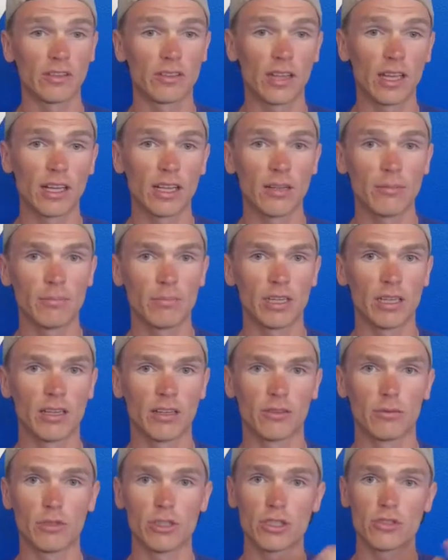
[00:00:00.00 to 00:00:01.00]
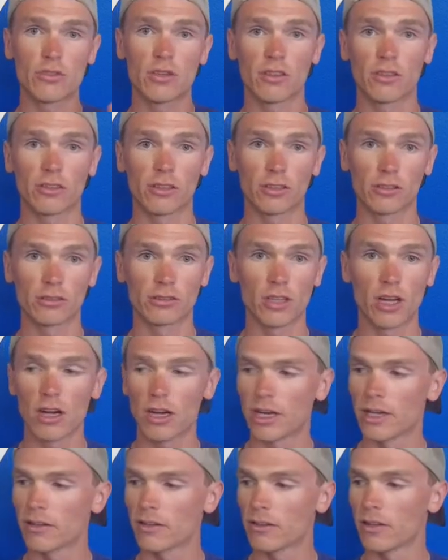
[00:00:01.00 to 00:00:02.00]
setup because we shoot at circle
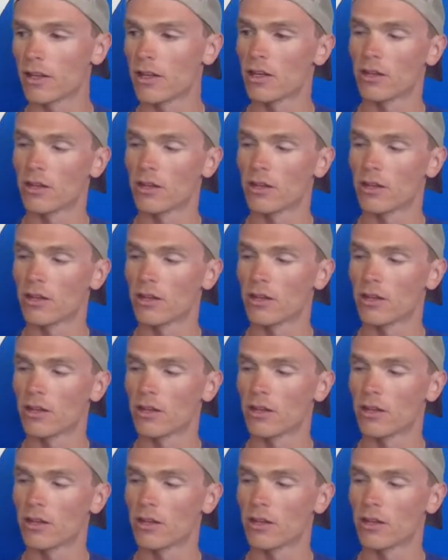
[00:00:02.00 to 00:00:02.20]
targets,